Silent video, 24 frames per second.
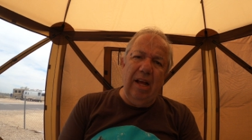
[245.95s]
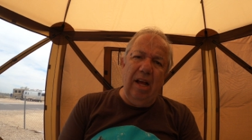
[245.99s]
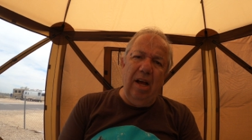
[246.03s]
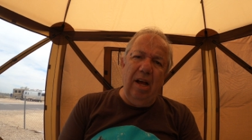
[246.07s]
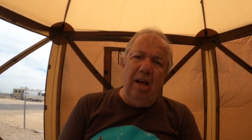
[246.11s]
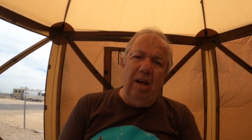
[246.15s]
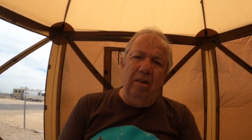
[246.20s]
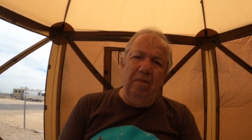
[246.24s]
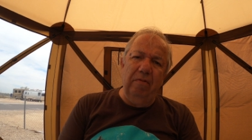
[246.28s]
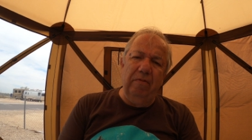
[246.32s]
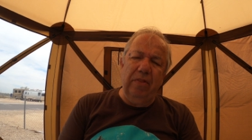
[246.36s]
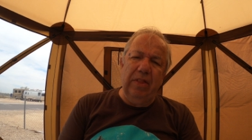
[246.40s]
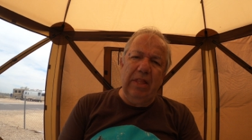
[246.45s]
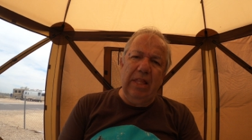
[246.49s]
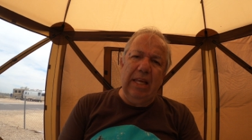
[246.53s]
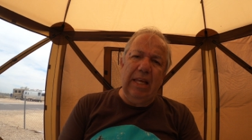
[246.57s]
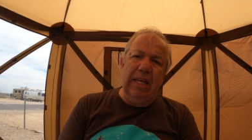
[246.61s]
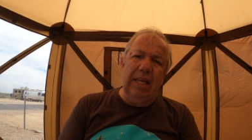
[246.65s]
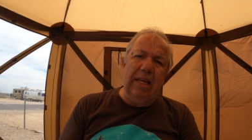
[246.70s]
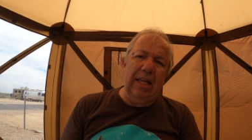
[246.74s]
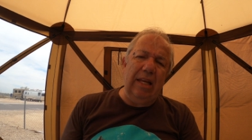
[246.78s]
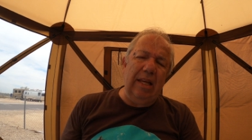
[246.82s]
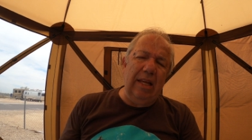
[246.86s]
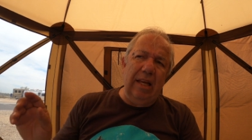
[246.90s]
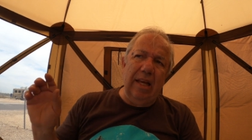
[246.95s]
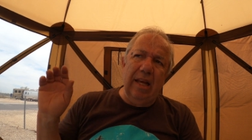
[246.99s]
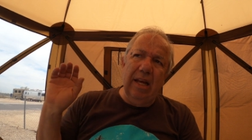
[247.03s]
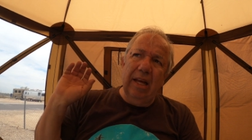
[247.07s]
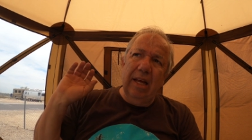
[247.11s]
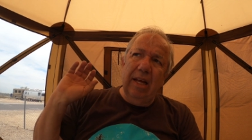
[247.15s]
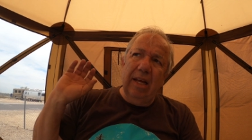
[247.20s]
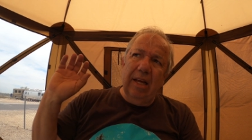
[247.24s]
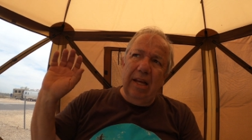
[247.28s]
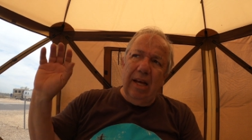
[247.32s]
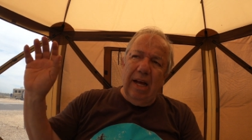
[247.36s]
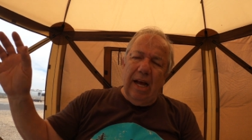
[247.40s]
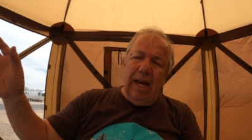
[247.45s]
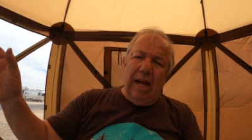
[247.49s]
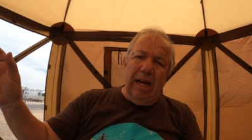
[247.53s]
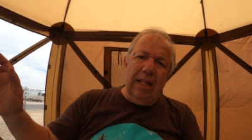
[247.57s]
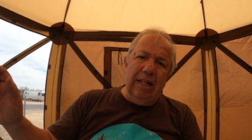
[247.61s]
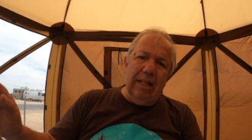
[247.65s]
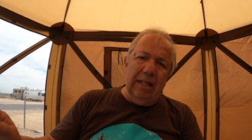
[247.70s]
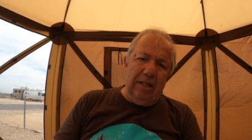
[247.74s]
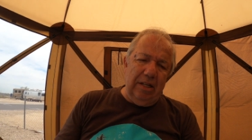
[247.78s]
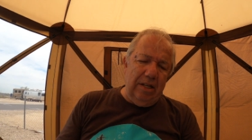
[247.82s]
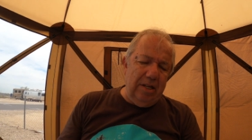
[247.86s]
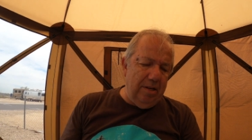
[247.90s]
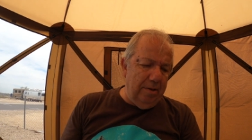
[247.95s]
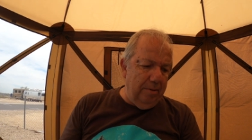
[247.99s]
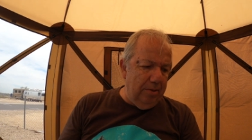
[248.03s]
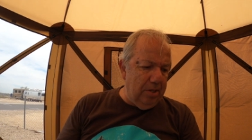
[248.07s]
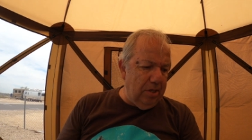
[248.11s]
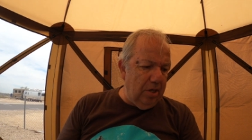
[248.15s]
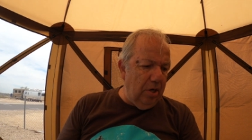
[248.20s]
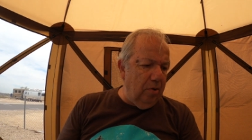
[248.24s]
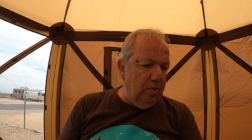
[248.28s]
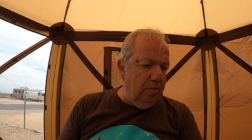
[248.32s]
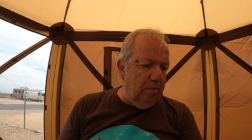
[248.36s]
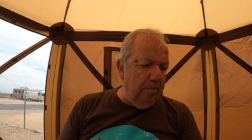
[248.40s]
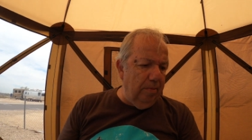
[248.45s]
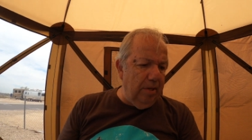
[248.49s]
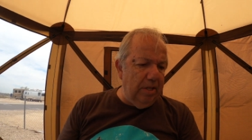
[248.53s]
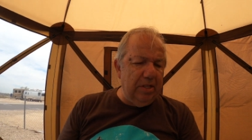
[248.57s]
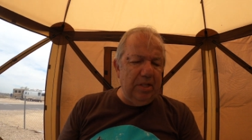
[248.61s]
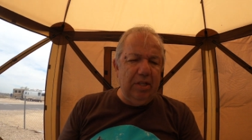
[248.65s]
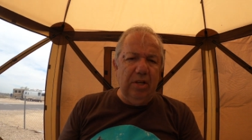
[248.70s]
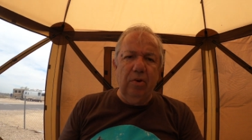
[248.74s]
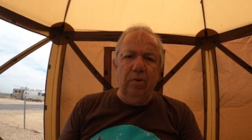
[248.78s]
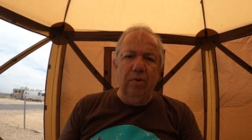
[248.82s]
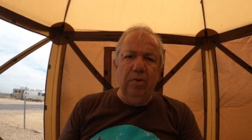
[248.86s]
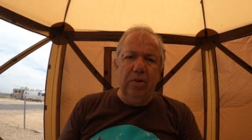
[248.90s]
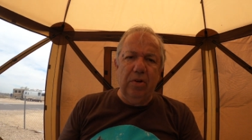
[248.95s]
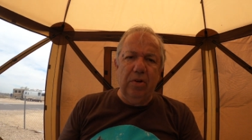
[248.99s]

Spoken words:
of the island. So let's go